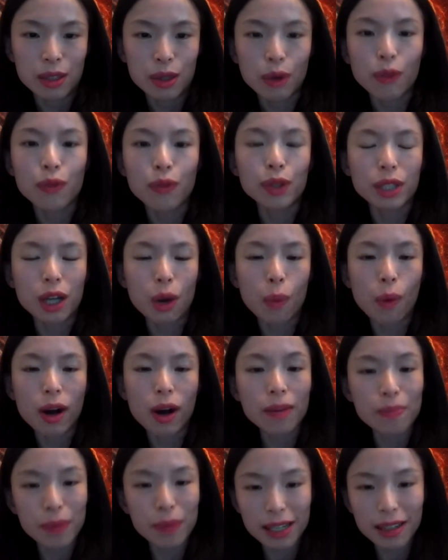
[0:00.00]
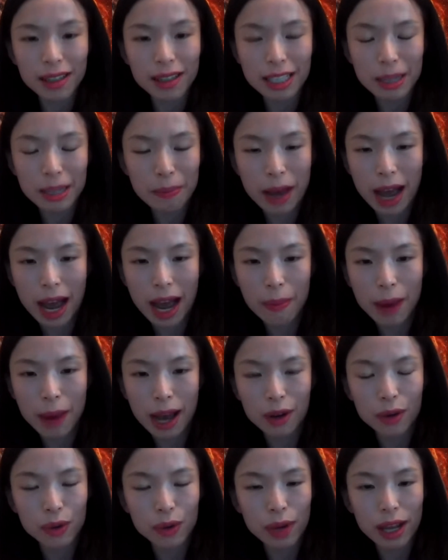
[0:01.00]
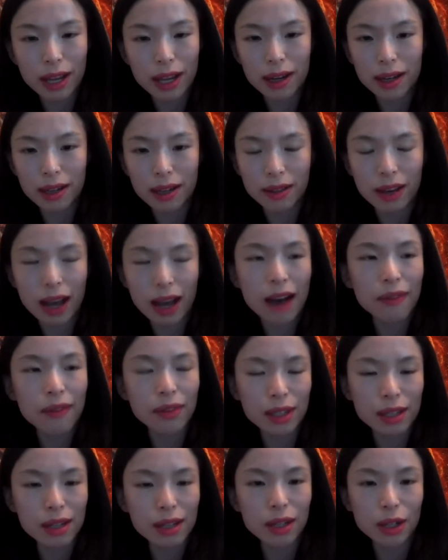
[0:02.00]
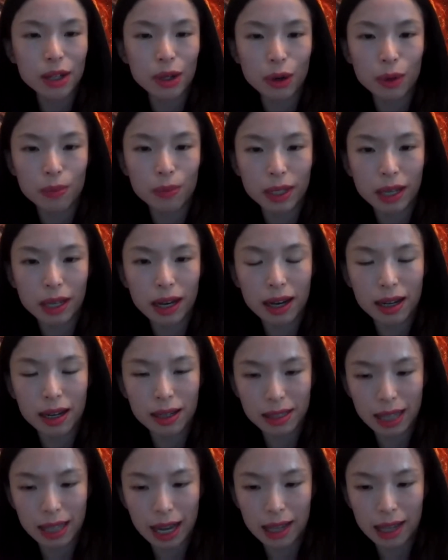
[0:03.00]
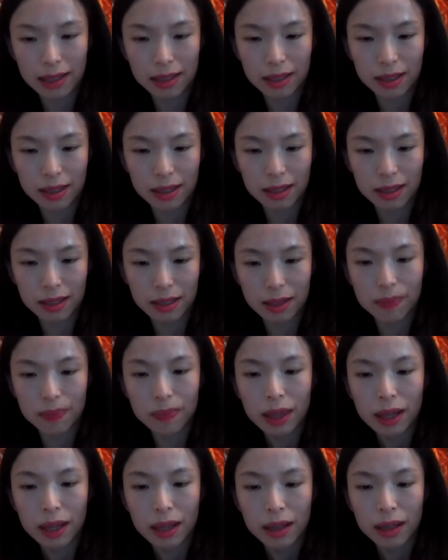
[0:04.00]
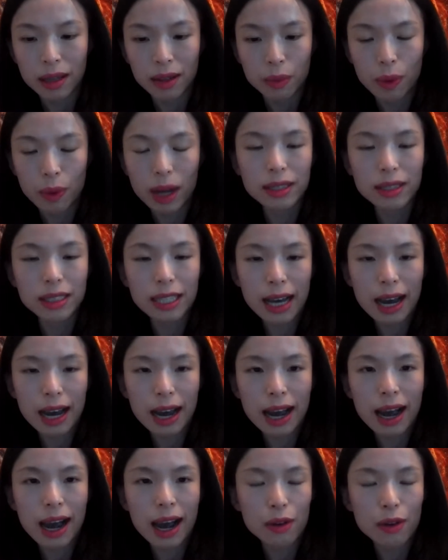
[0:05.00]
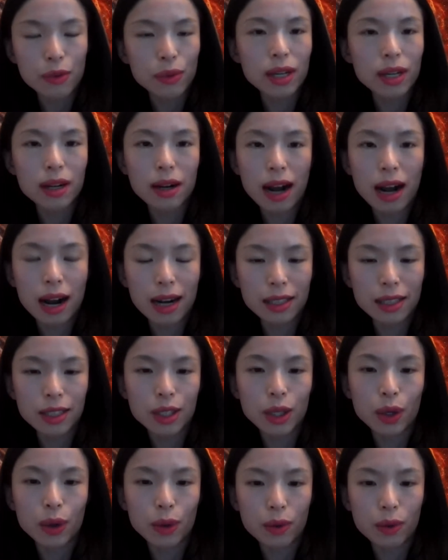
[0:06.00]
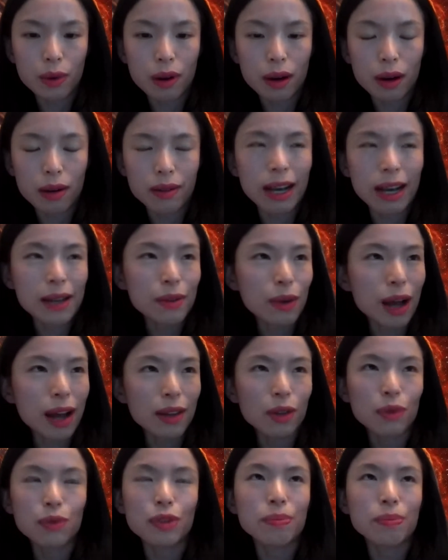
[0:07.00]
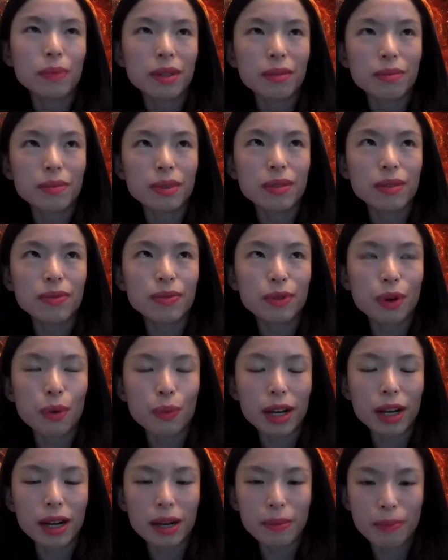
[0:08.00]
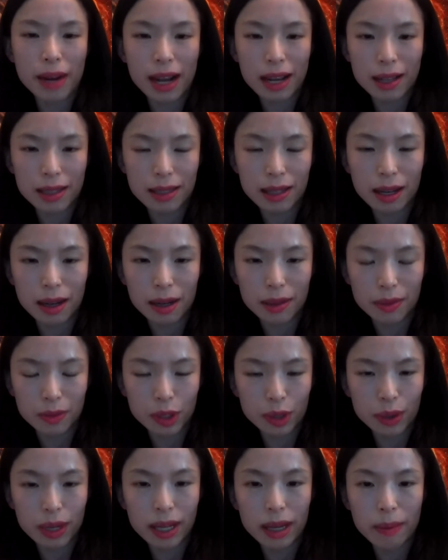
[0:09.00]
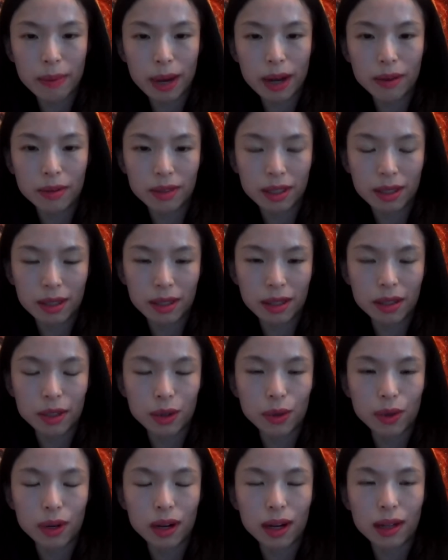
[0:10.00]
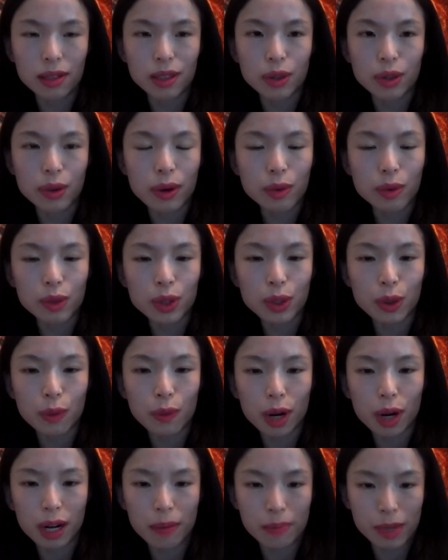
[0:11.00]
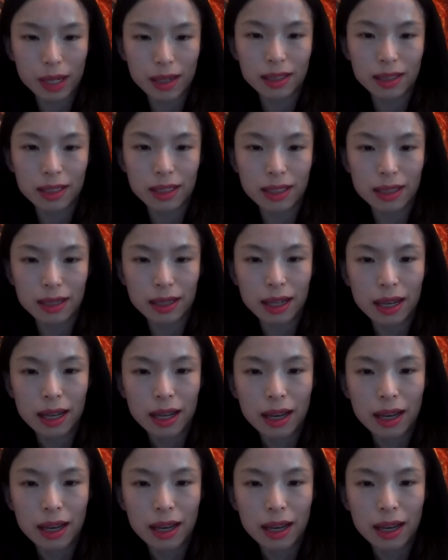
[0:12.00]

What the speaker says: So for the walkability map, I created half a year ago because I just one day I read an article. I don't remember from where, but it's talking about the Toronto walkability